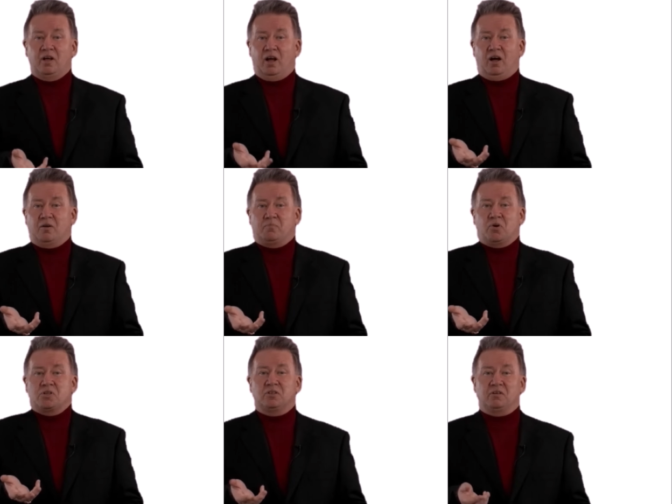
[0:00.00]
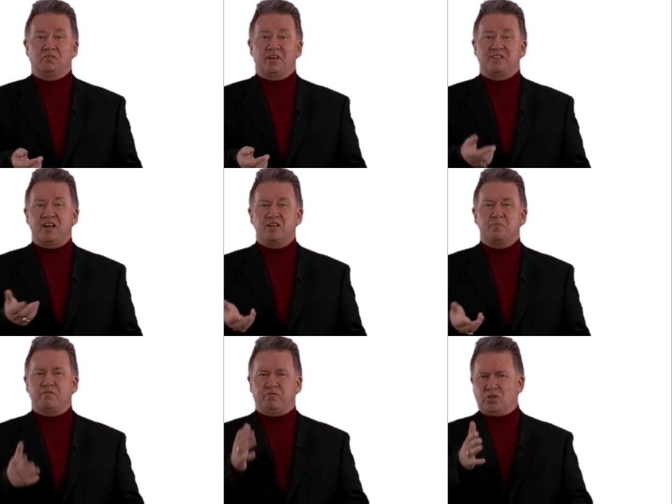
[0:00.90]
uh, person. They tend to
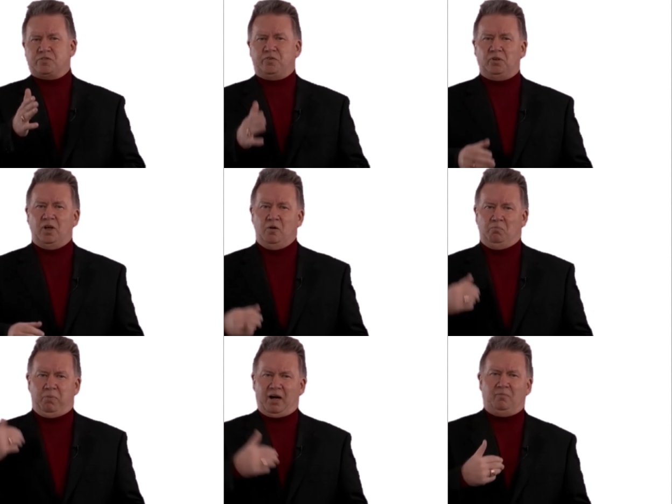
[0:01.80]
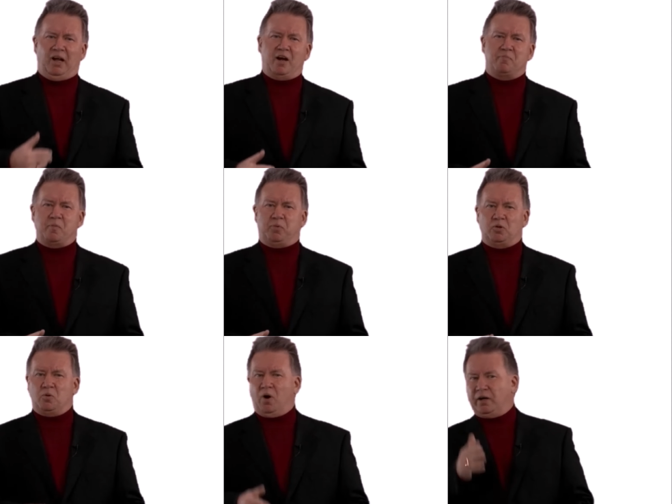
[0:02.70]
be forceful, bottom line people
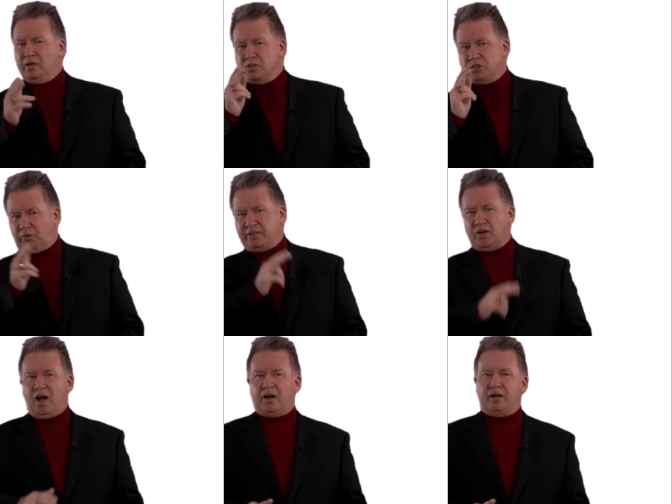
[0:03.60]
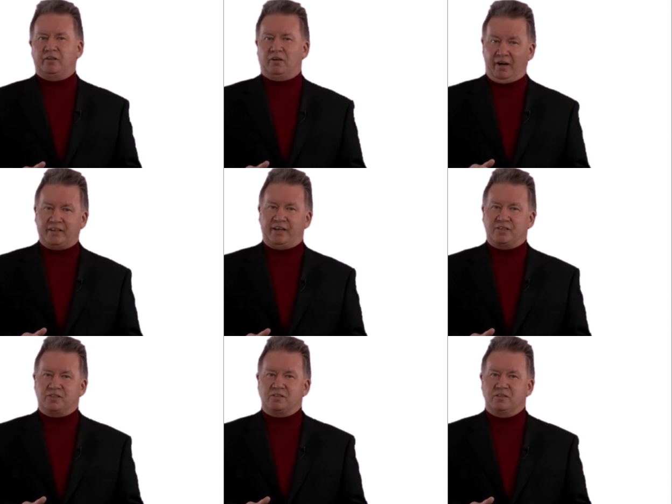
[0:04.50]
who want straight talk and direct
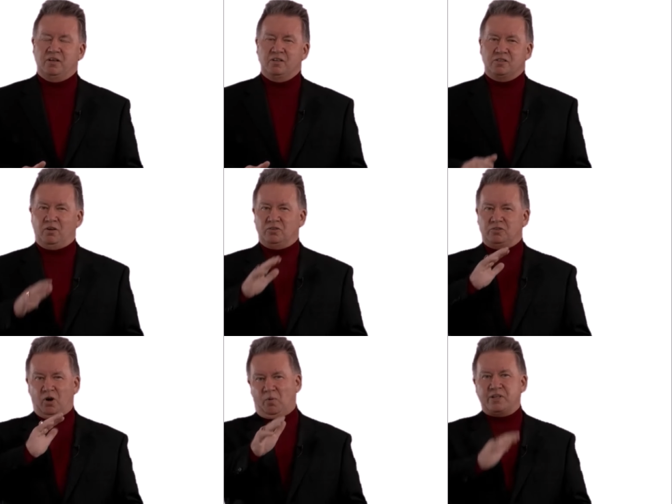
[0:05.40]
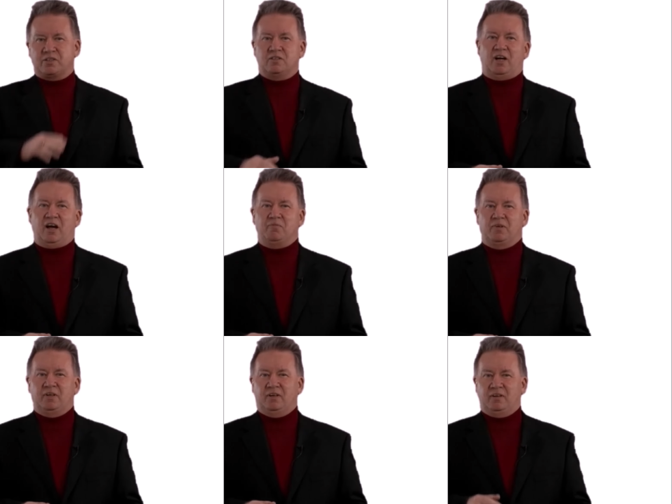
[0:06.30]
answers. So don't waste their time.
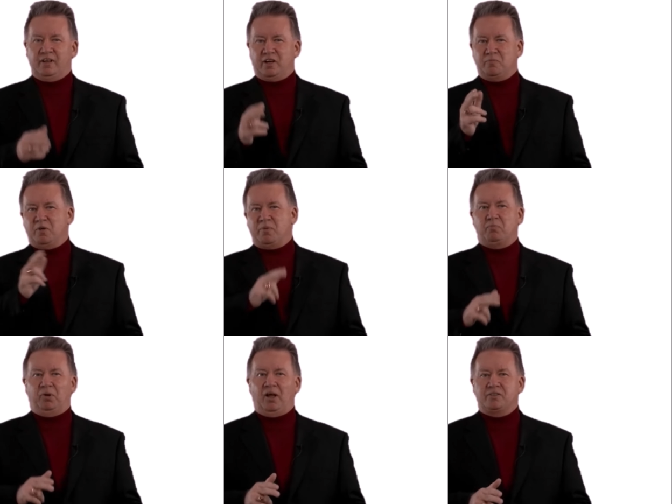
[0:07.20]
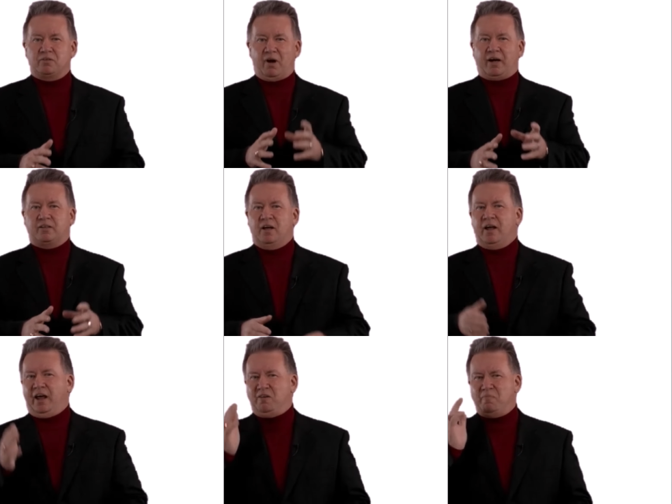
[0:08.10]
They can be a bit blunt, direct,
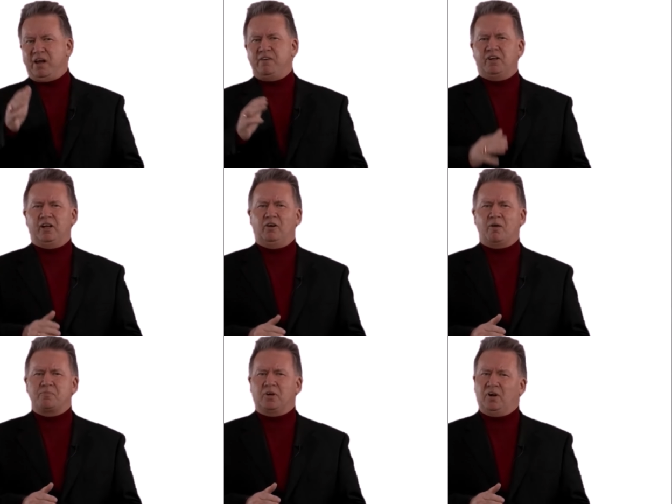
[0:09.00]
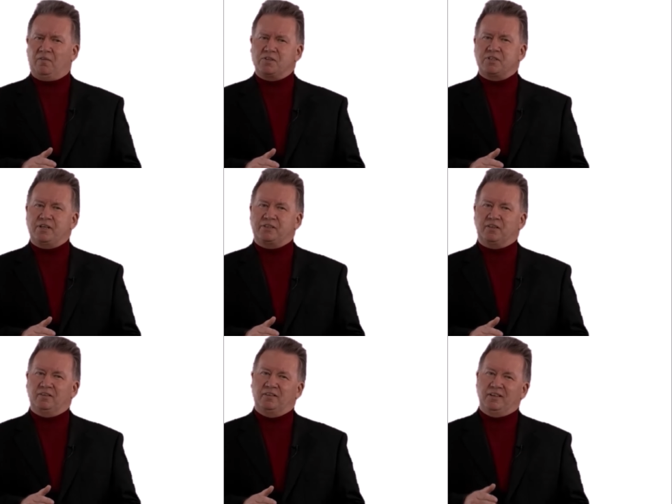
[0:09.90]
and may even interrupt your
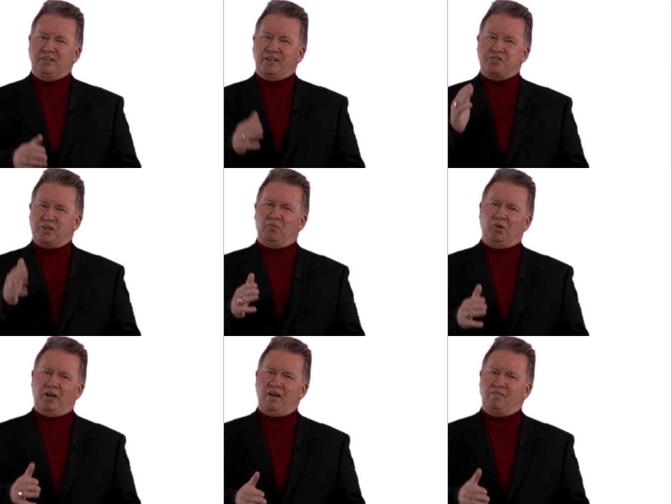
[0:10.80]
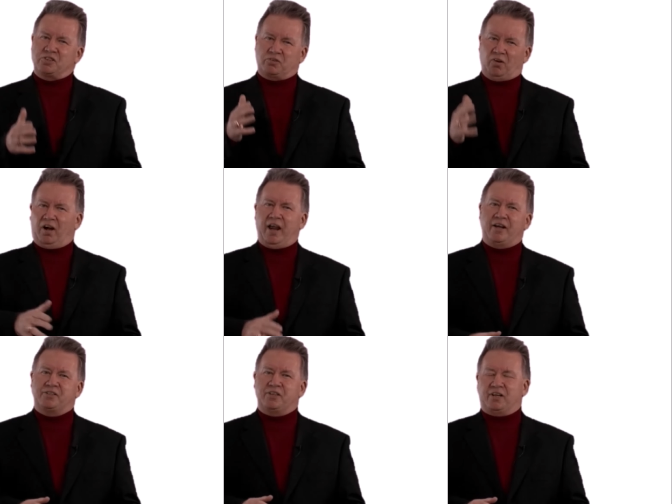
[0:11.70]
conversation. They generally have strong
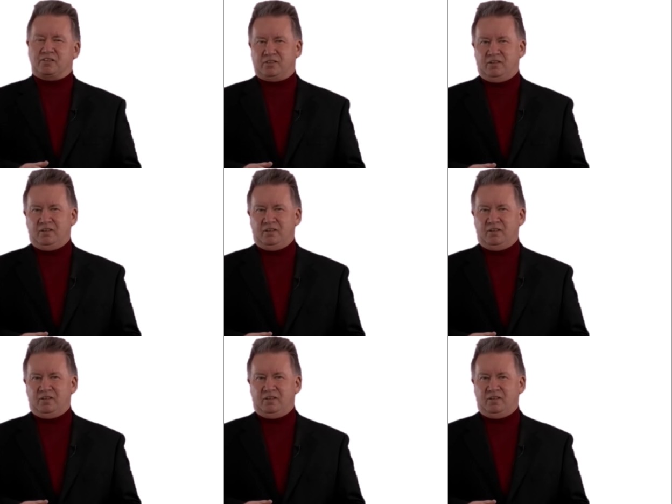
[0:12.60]
handshakes,